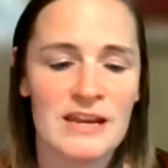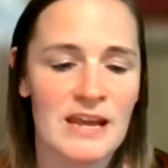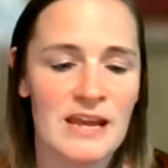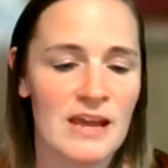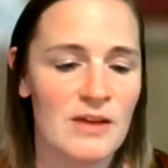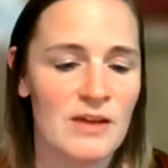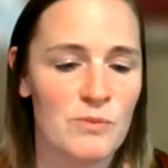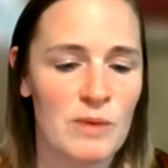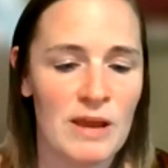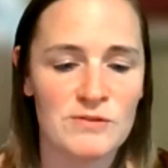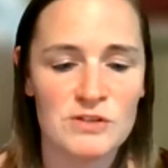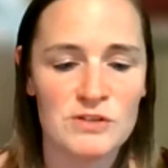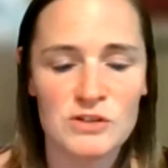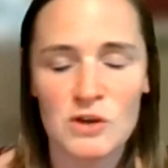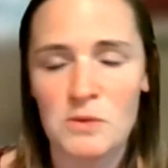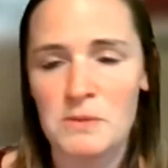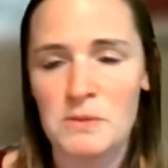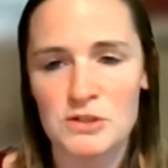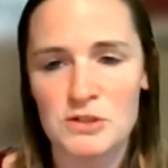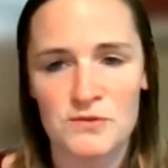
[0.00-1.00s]
I
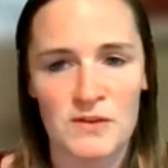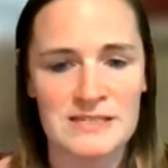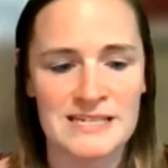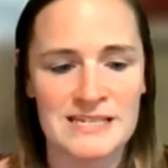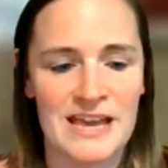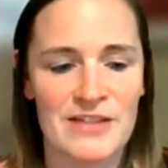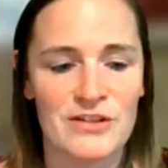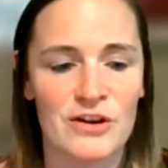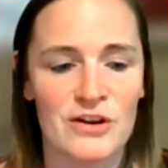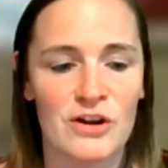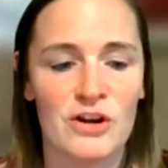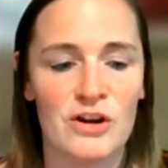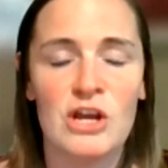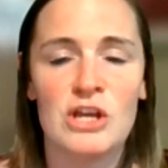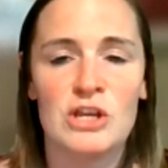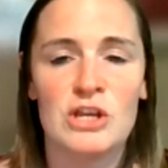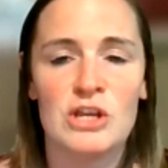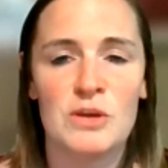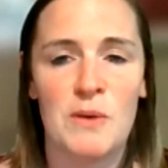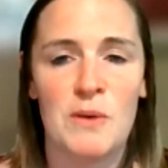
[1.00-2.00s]
appreciate it. We have so
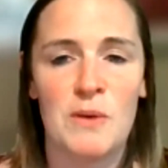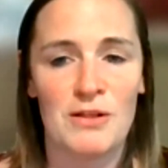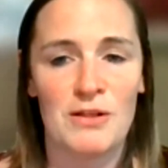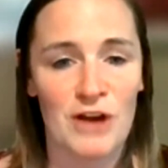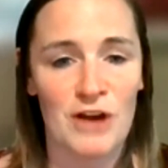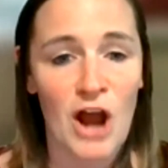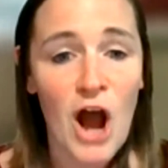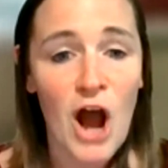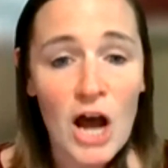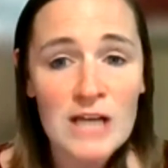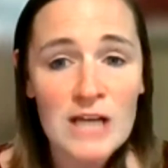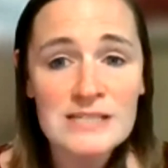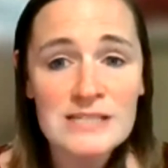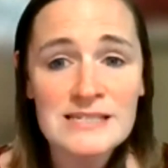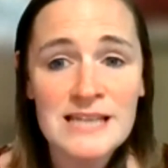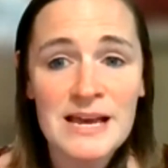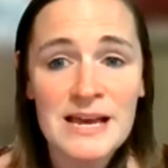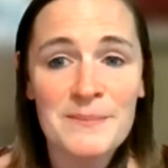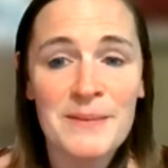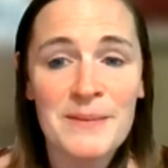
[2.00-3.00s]
much fun together.
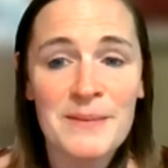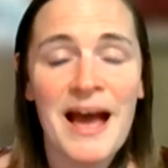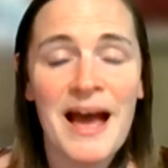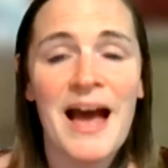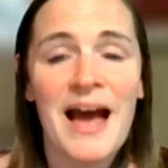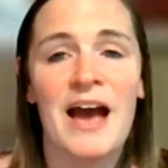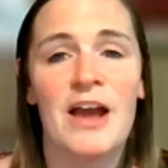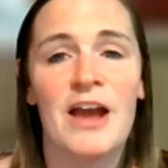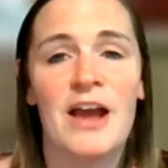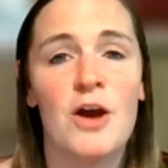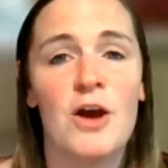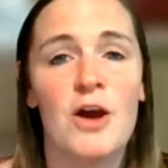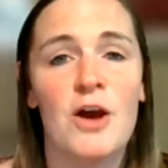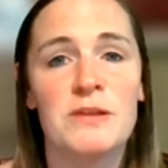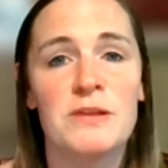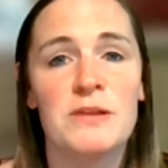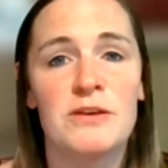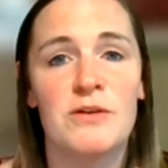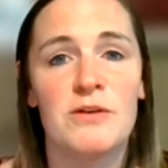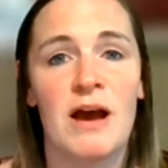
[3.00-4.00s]
You all are awesome.
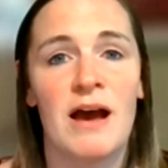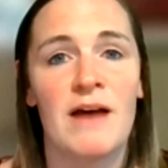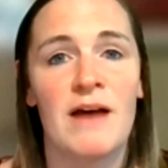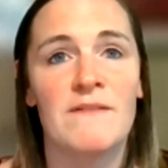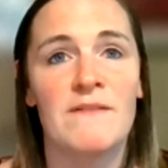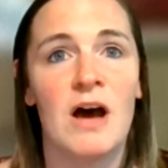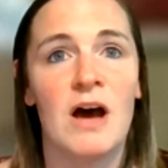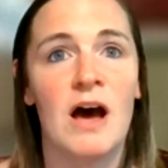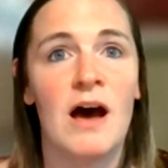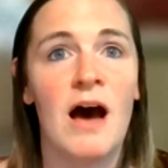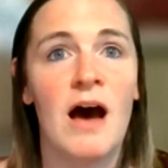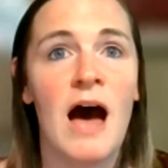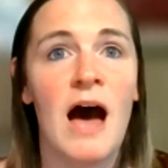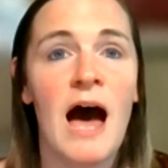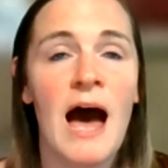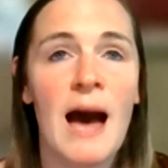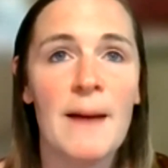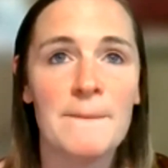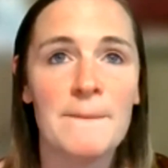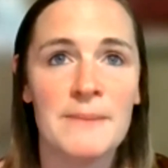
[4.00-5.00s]
I hope that you have
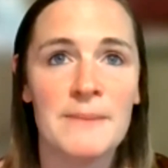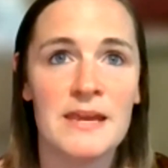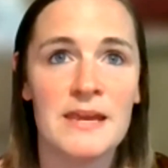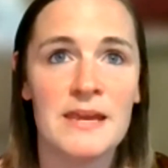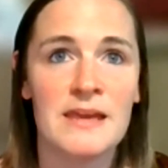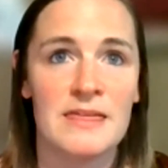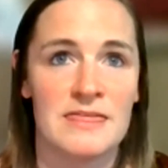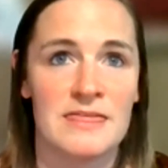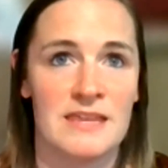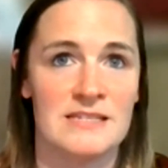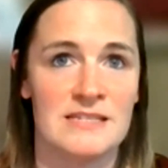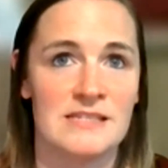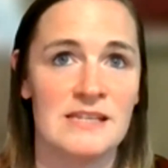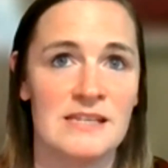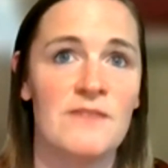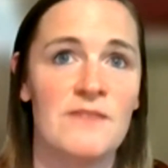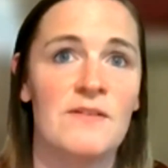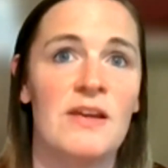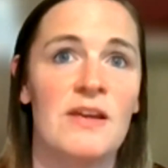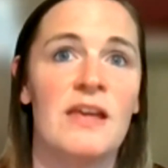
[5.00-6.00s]
a happy
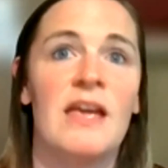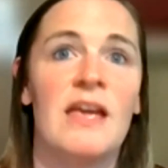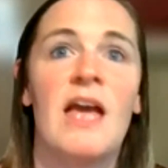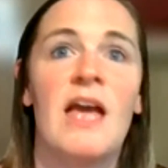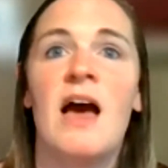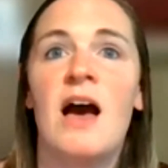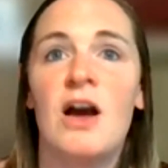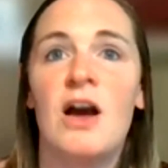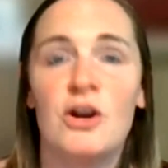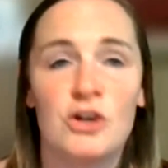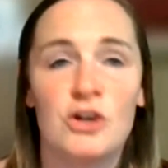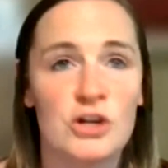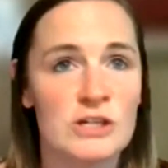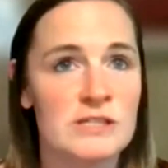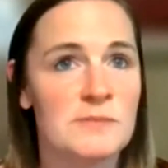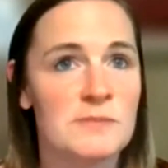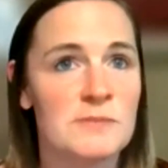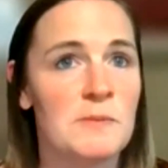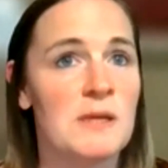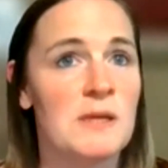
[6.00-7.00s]
Thanksgiving,
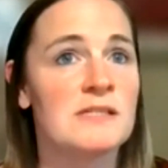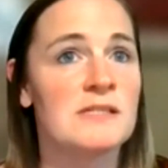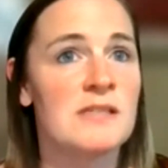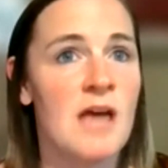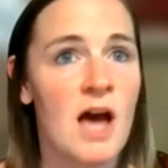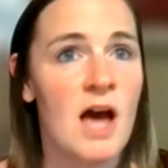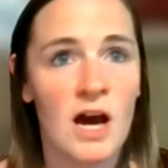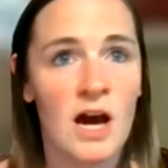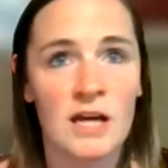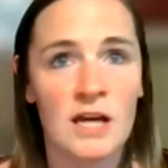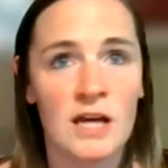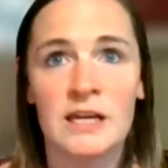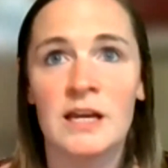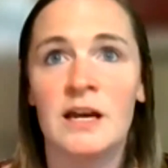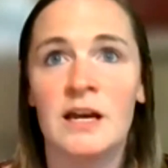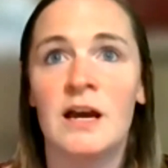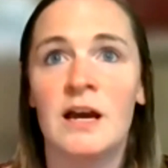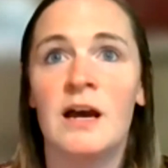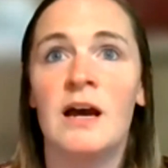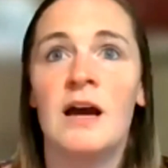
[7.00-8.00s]
Christmas,
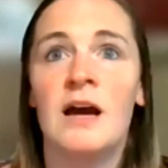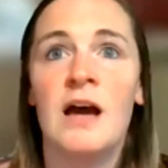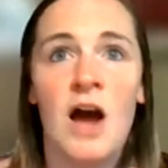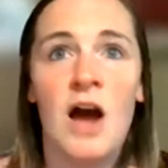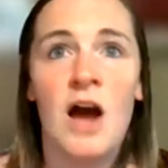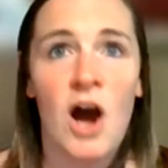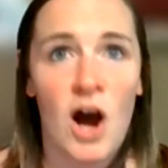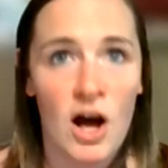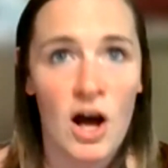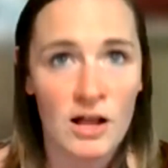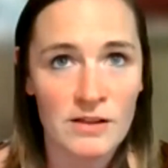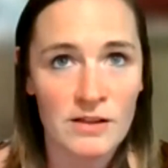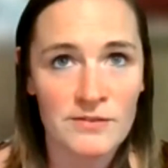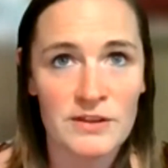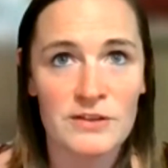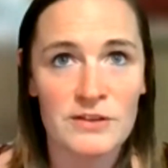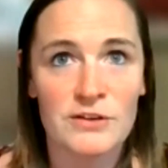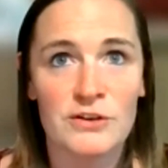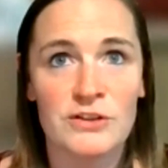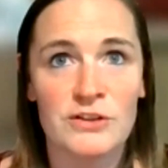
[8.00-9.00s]
Hanukkah, all
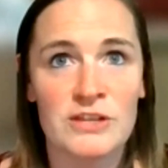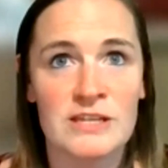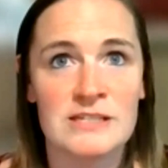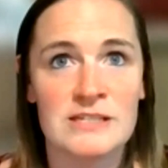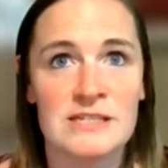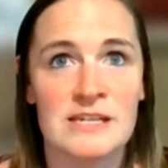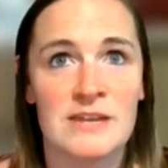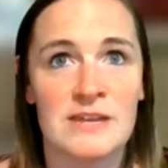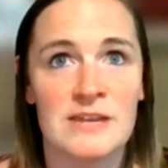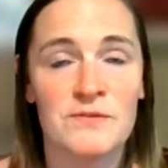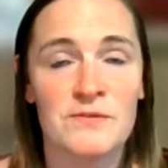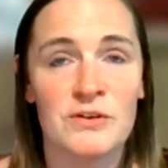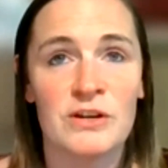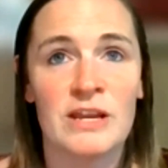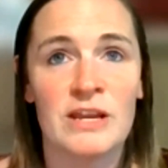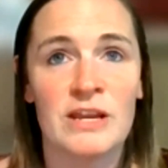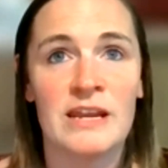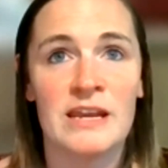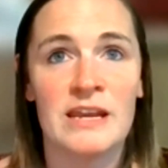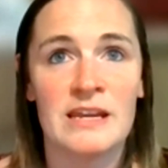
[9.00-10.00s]
of the other things that I'm
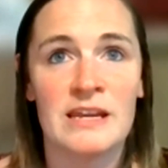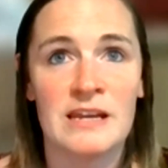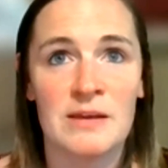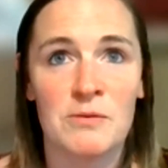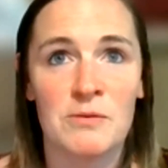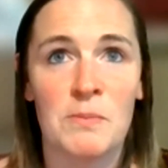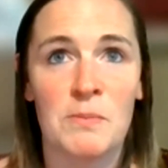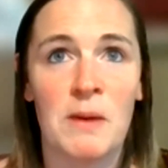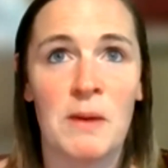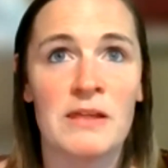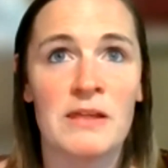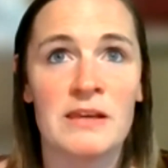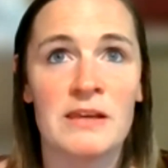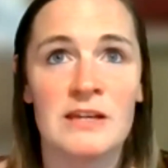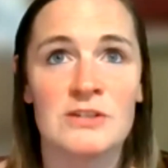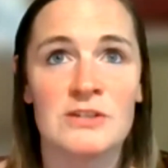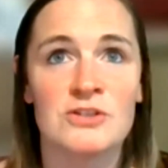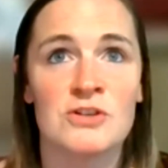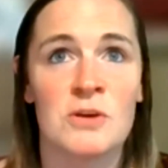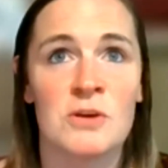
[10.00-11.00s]
forgetting, and I will probably
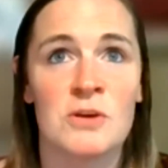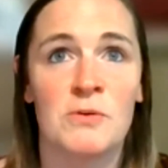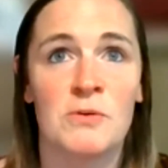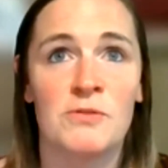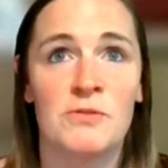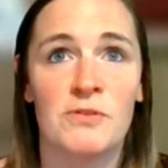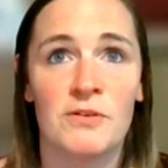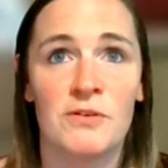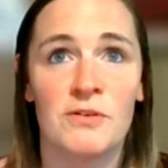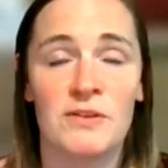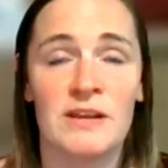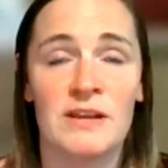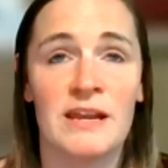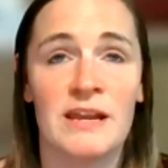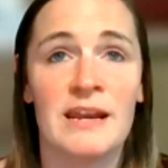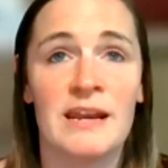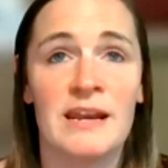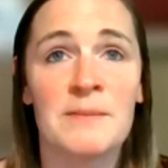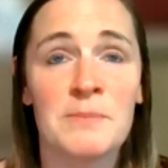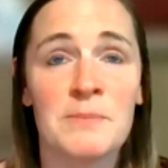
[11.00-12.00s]
get in trouble for
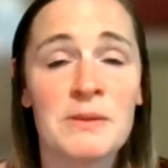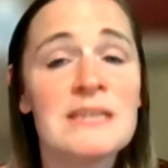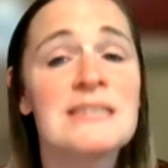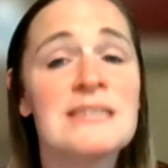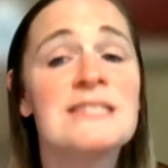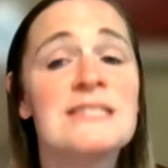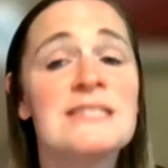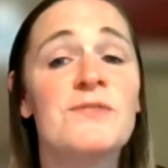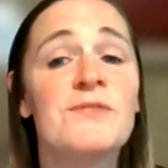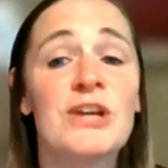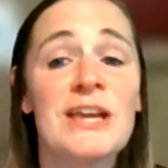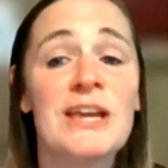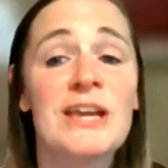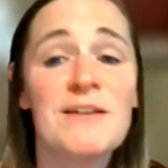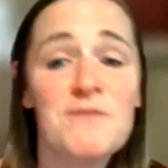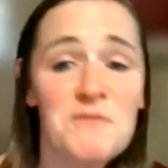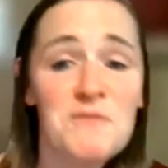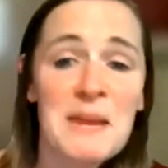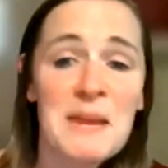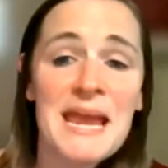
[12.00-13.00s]
forgetting. Please
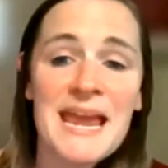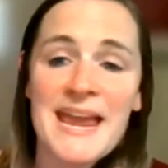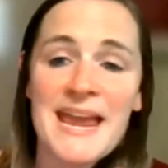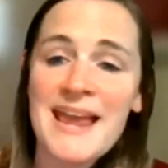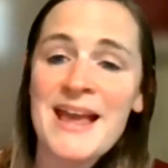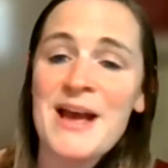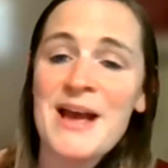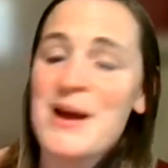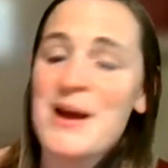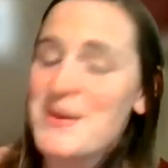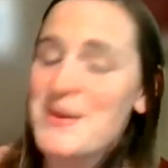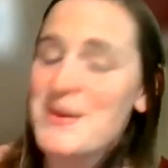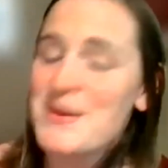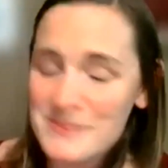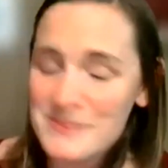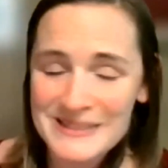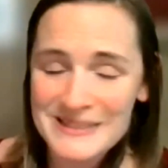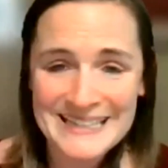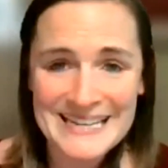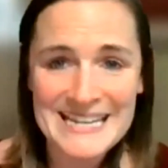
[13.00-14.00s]
forgive me.
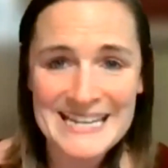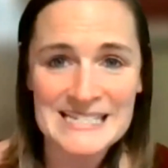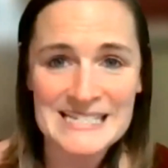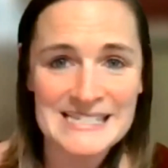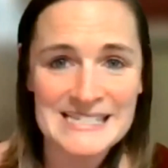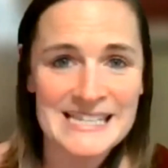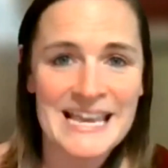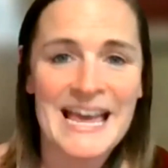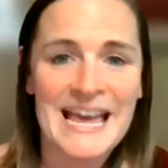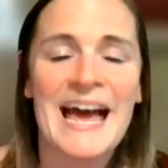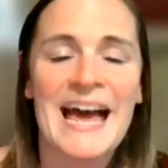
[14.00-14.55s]
Please.